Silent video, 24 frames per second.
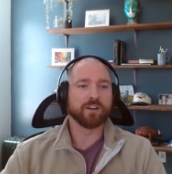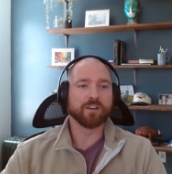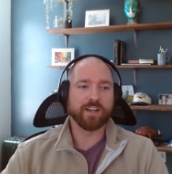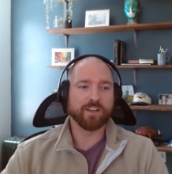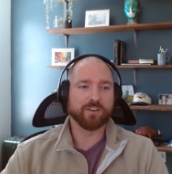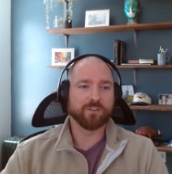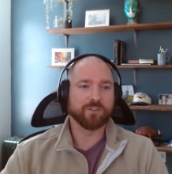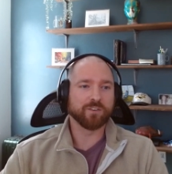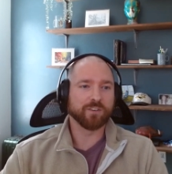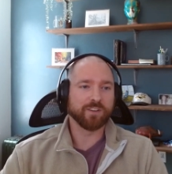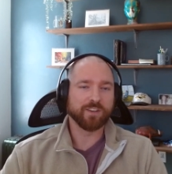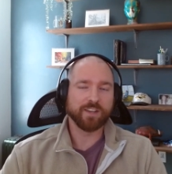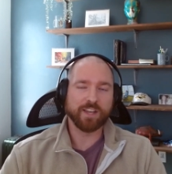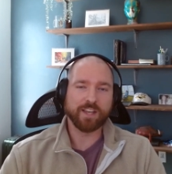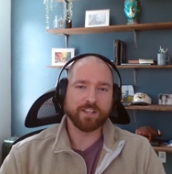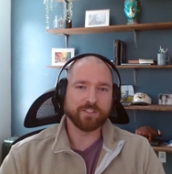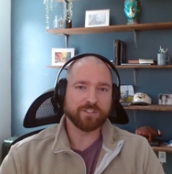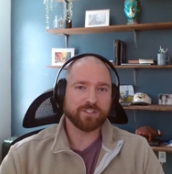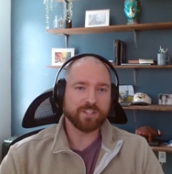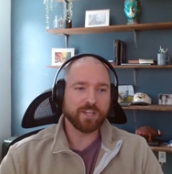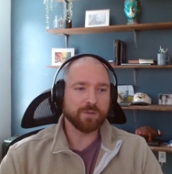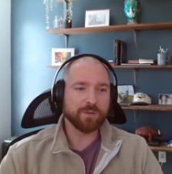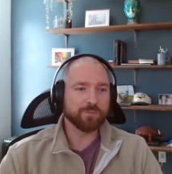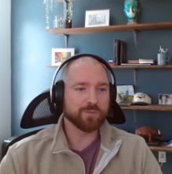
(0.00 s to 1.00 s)
And it
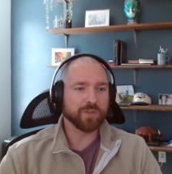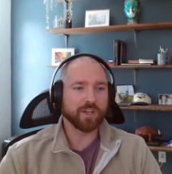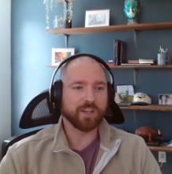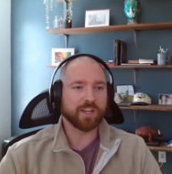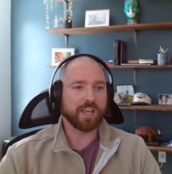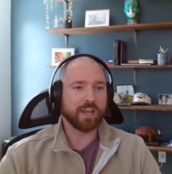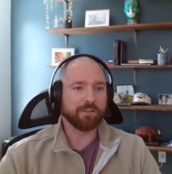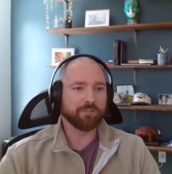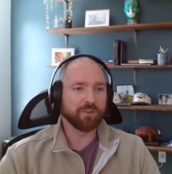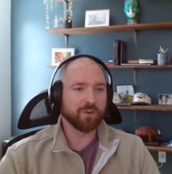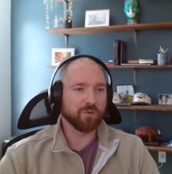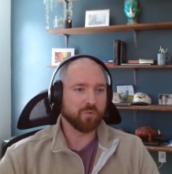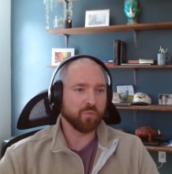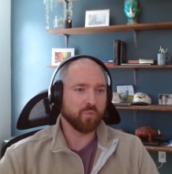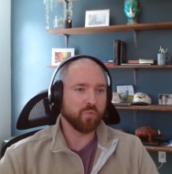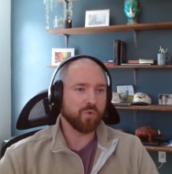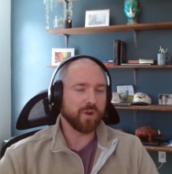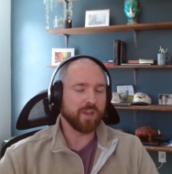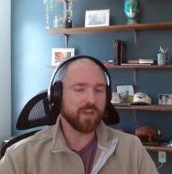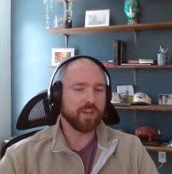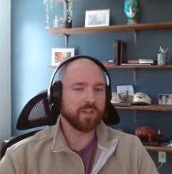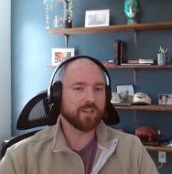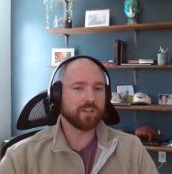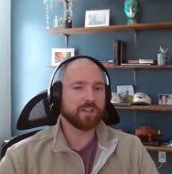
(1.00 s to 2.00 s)
seems like every
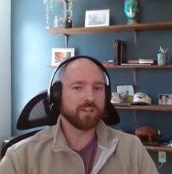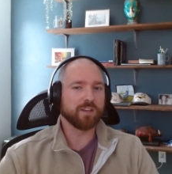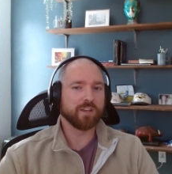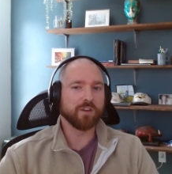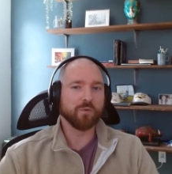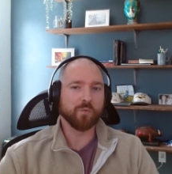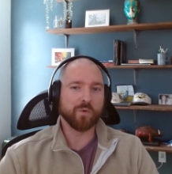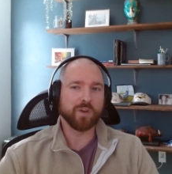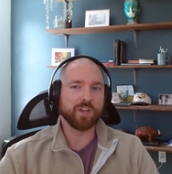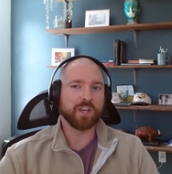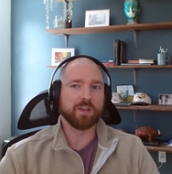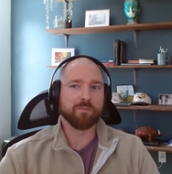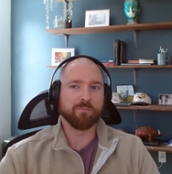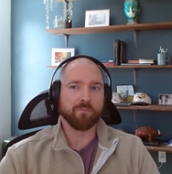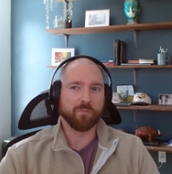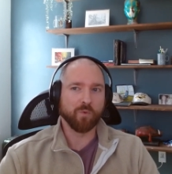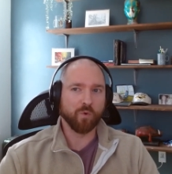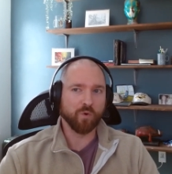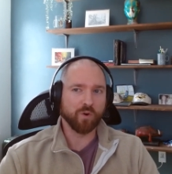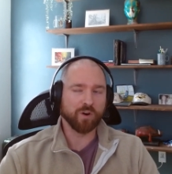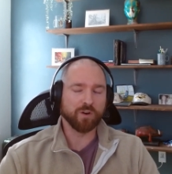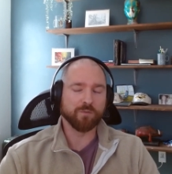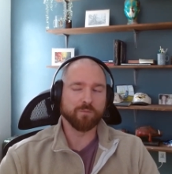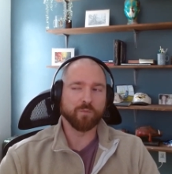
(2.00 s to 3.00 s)
week we get
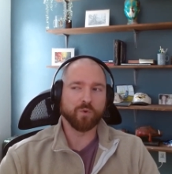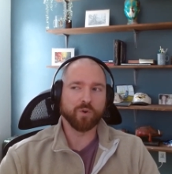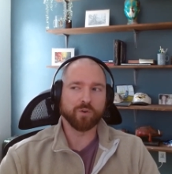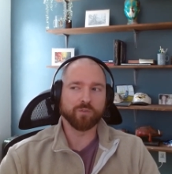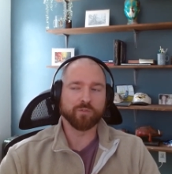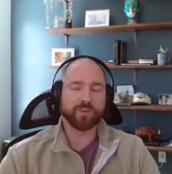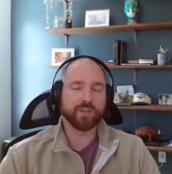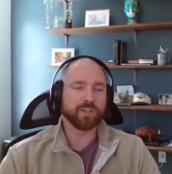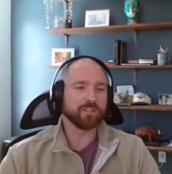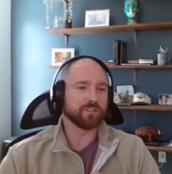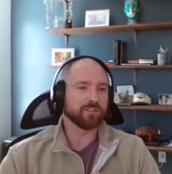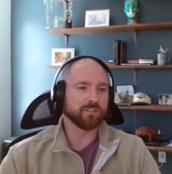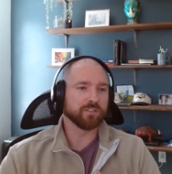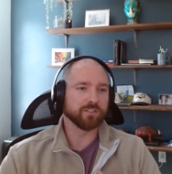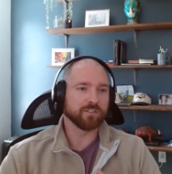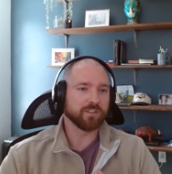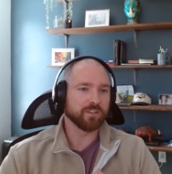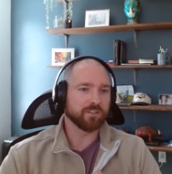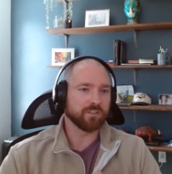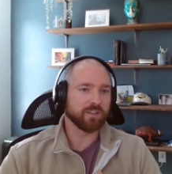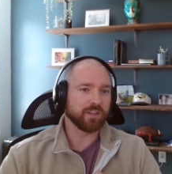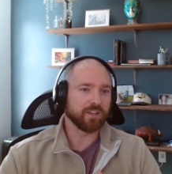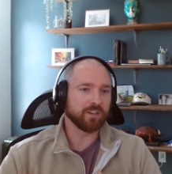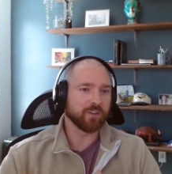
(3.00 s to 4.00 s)
more and more reason to
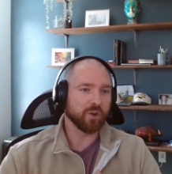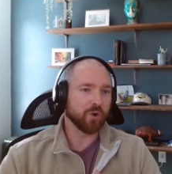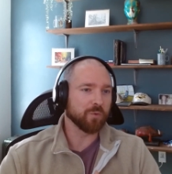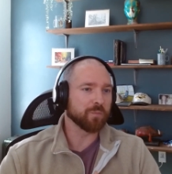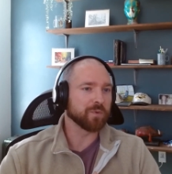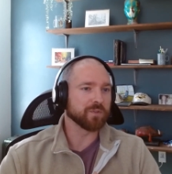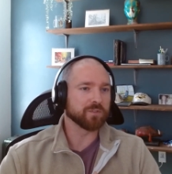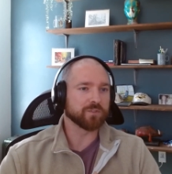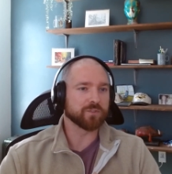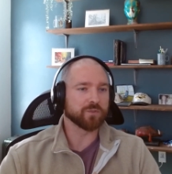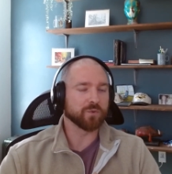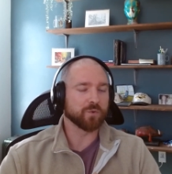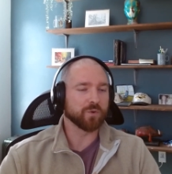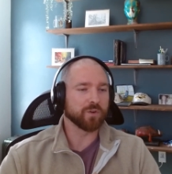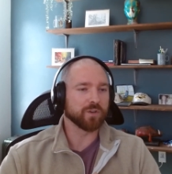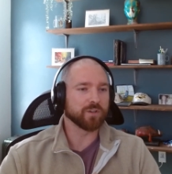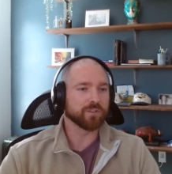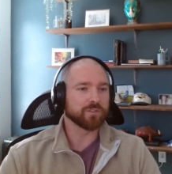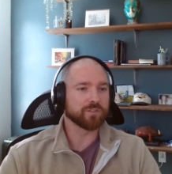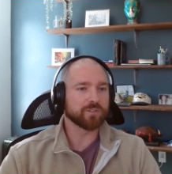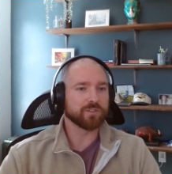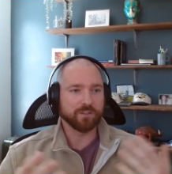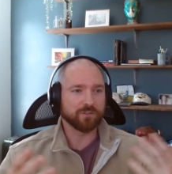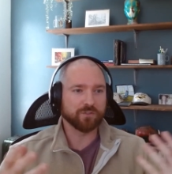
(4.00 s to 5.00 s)
think open
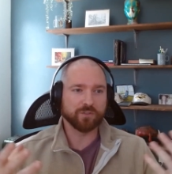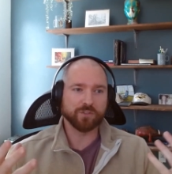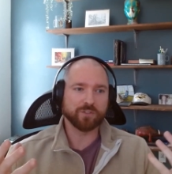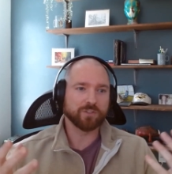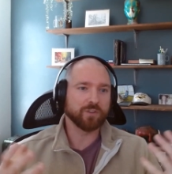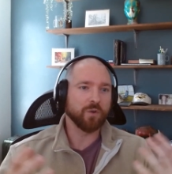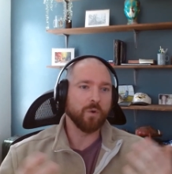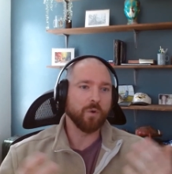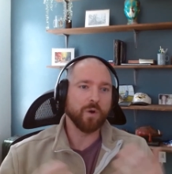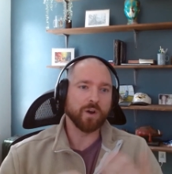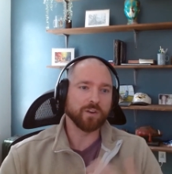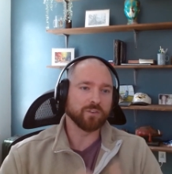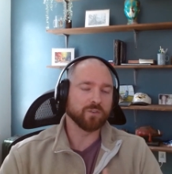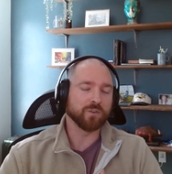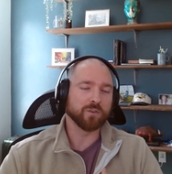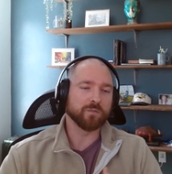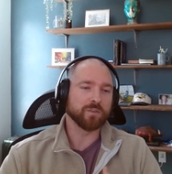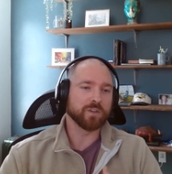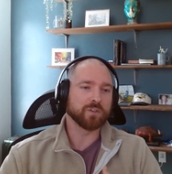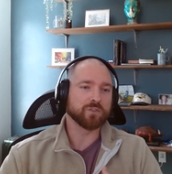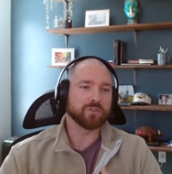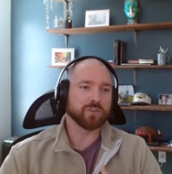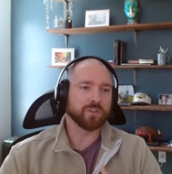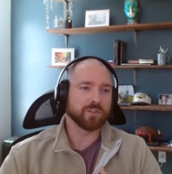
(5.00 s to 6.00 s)
source is just going to
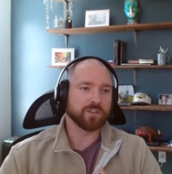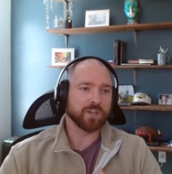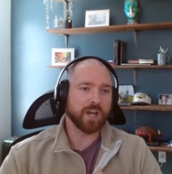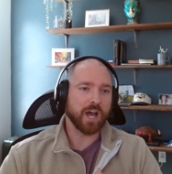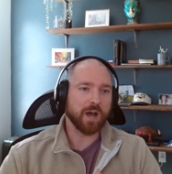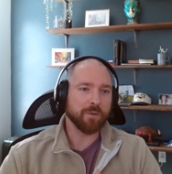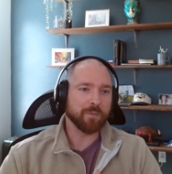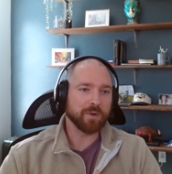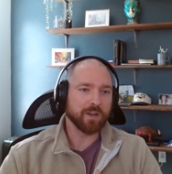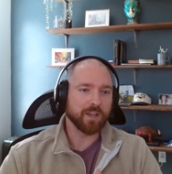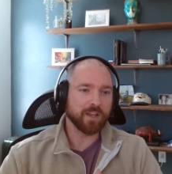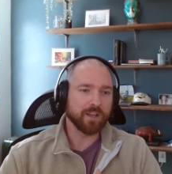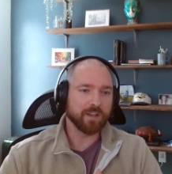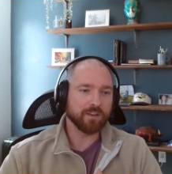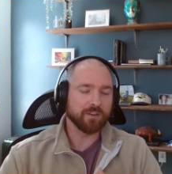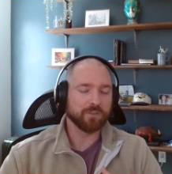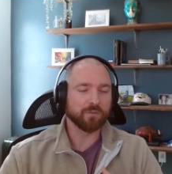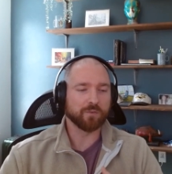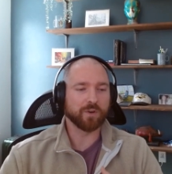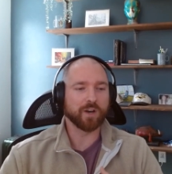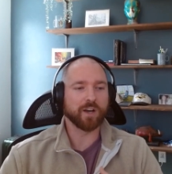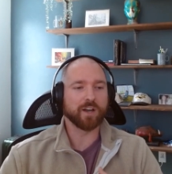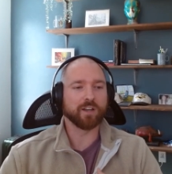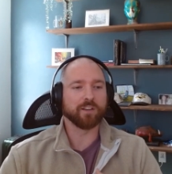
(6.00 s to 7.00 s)
eventually dominate,
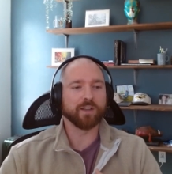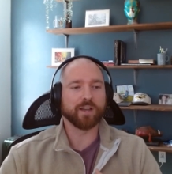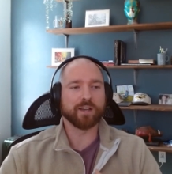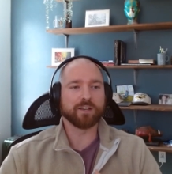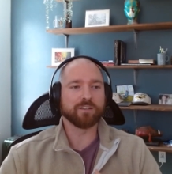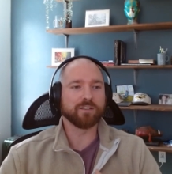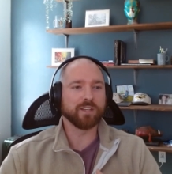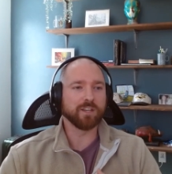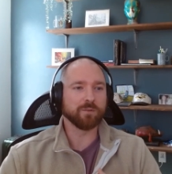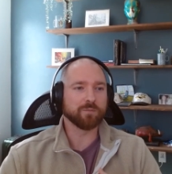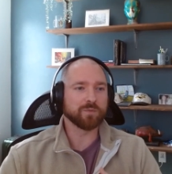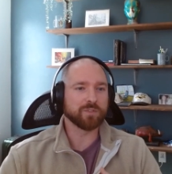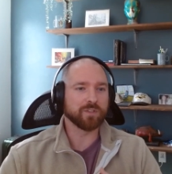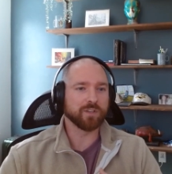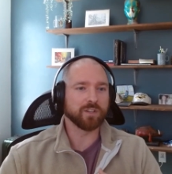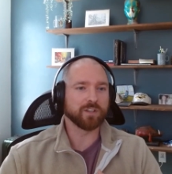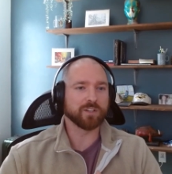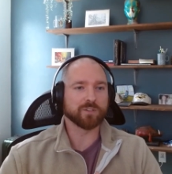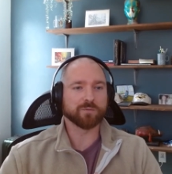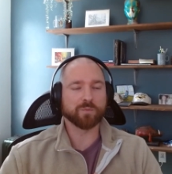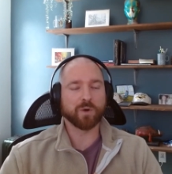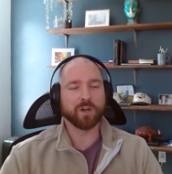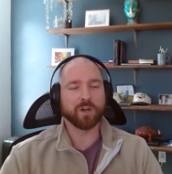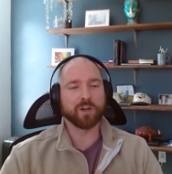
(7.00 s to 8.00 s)
right? Like DeepSeek
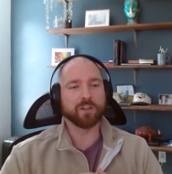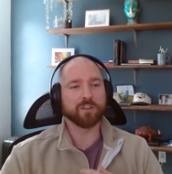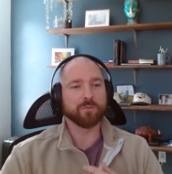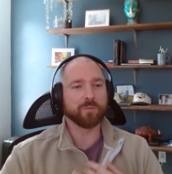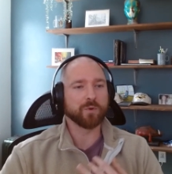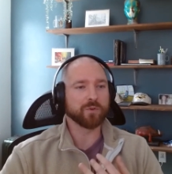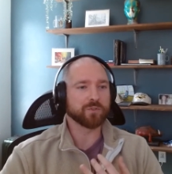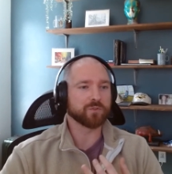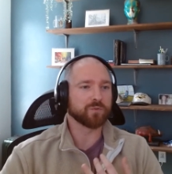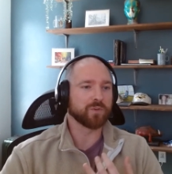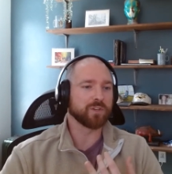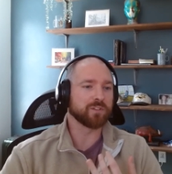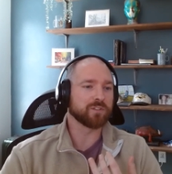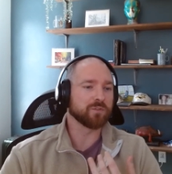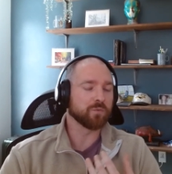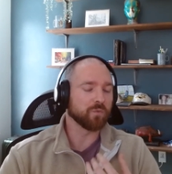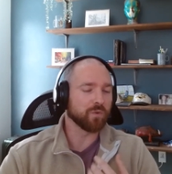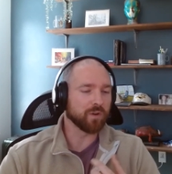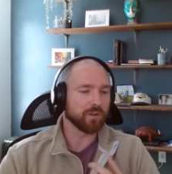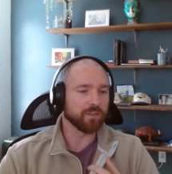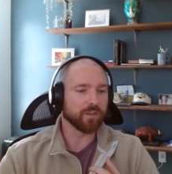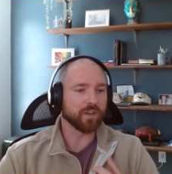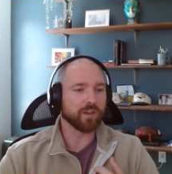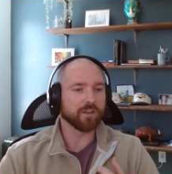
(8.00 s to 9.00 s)
is probably the most recent
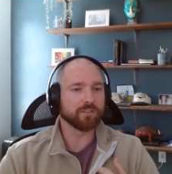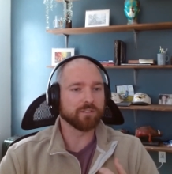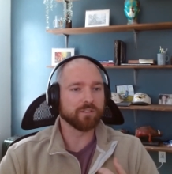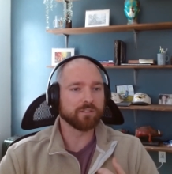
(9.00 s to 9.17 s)
one that